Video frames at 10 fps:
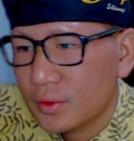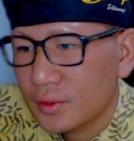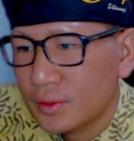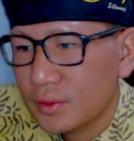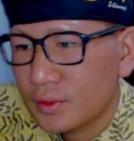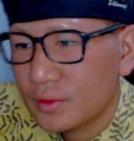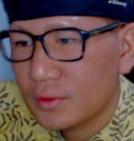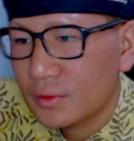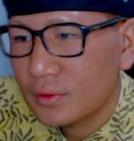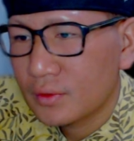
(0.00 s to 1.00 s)

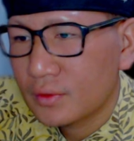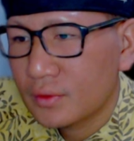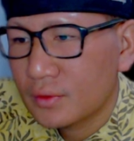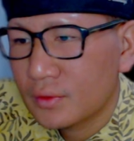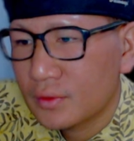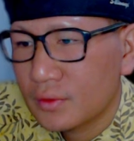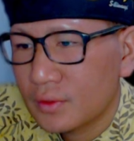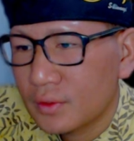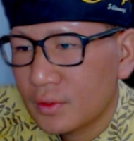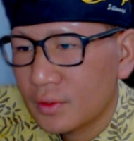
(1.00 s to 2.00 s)

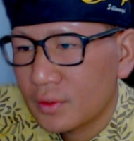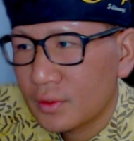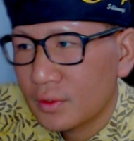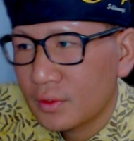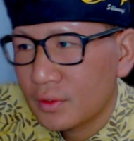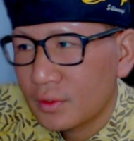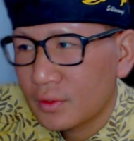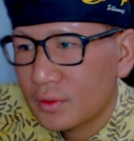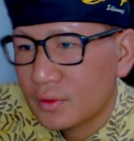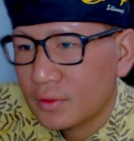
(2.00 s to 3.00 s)

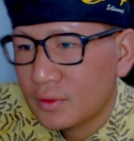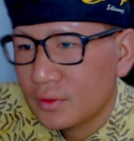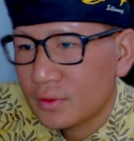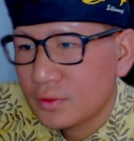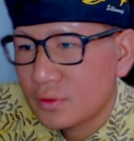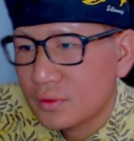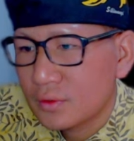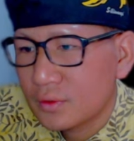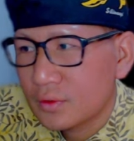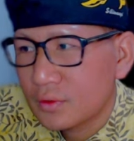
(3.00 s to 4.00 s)

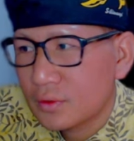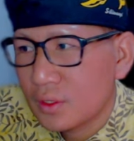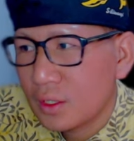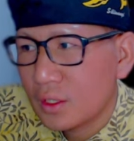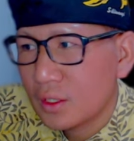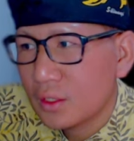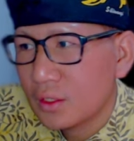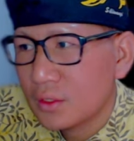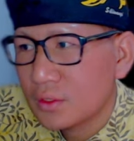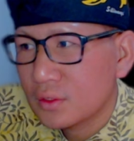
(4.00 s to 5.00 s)

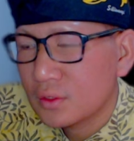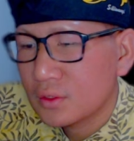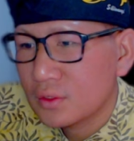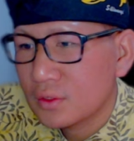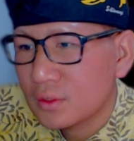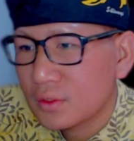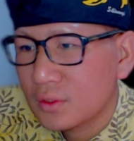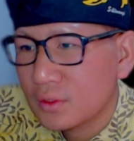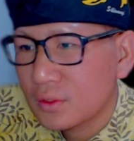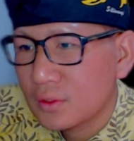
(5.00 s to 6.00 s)

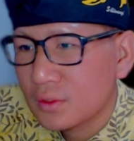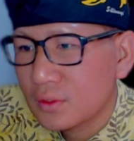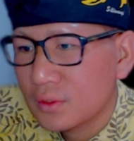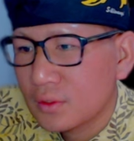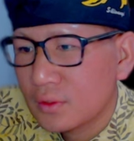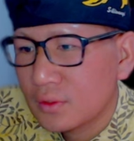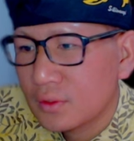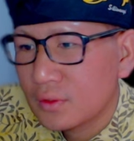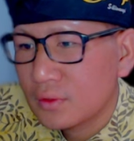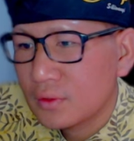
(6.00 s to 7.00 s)

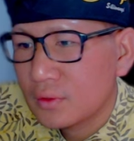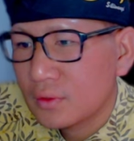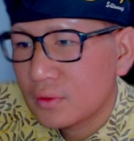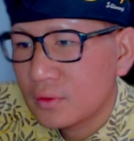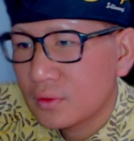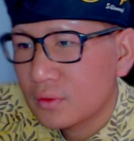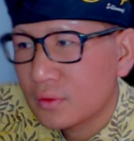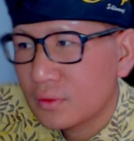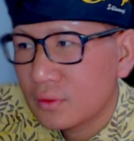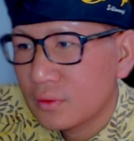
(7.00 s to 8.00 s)
This person isn't speaking.